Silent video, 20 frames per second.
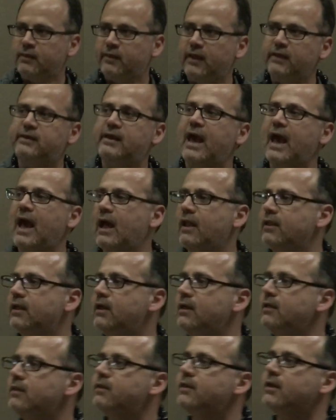they
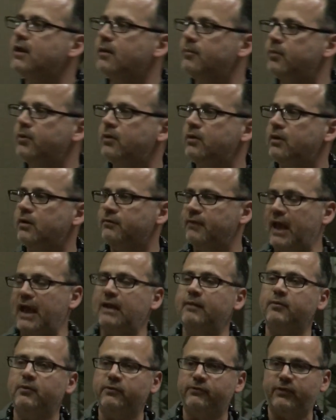tally the number of
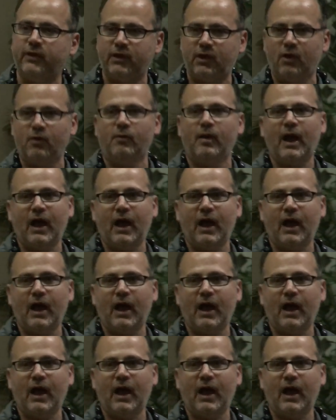animals that go